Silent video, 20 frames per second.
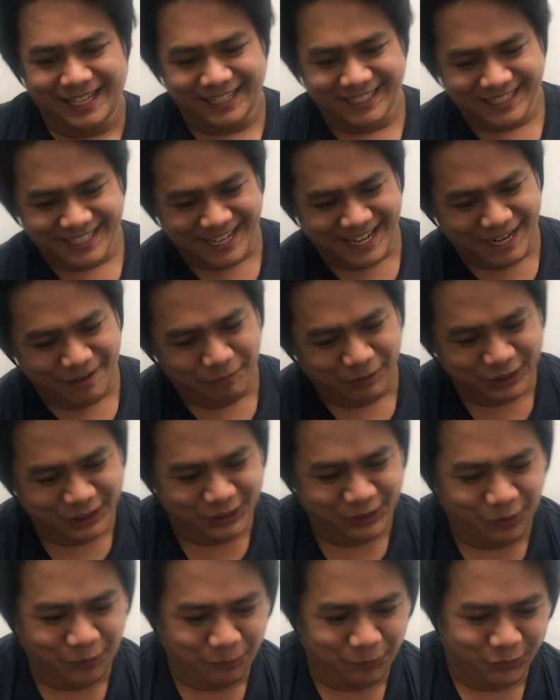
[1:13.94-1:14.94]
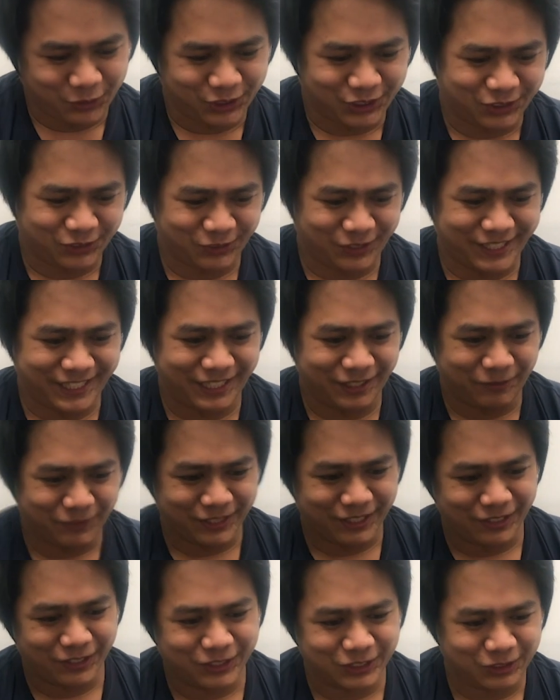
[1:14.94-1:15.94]
Yeah, it was so frustrating when
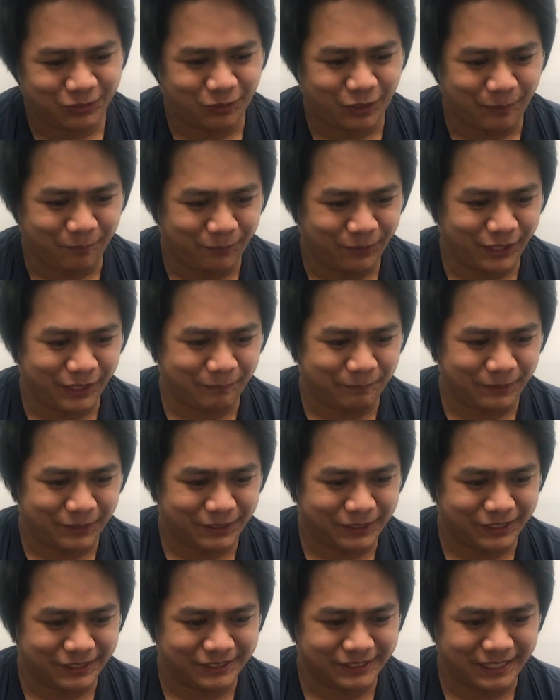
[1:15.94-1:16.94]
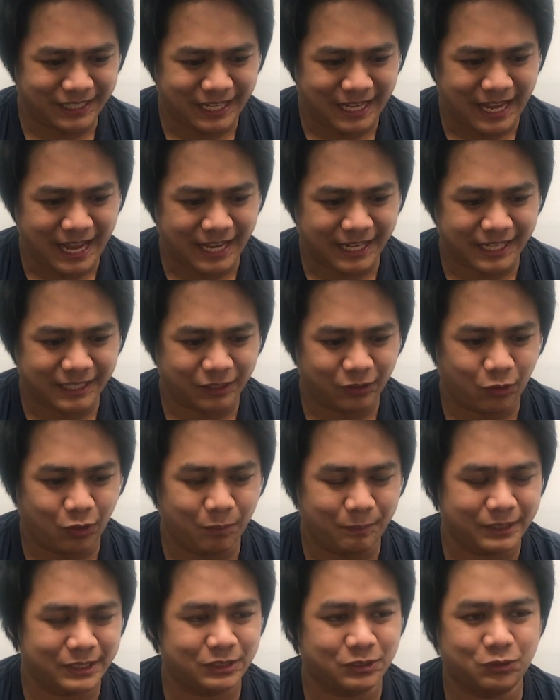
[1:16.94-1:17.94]
I lost 1 mark because I got all
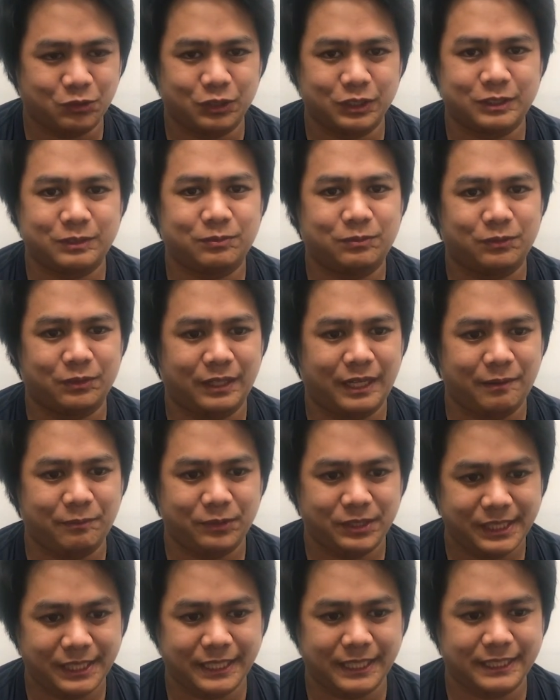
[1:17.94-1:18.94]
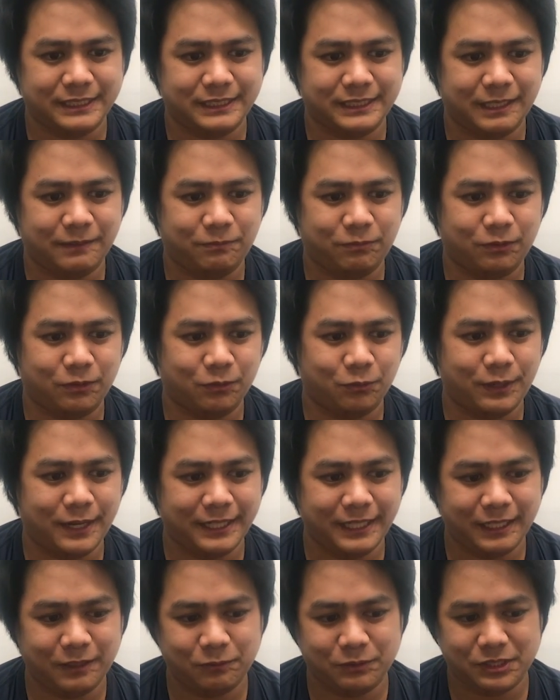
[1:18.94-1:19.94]
my scores for everything except for
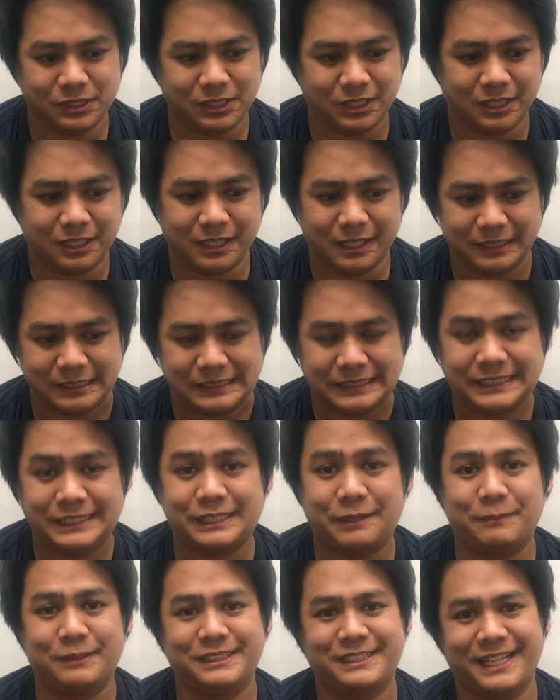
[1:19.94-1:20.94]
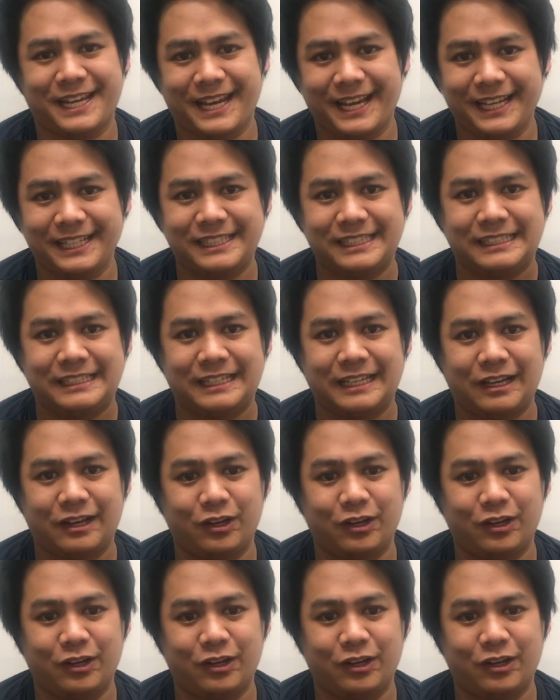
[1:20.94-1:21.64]
writing, which I got 78. Mm-hmm.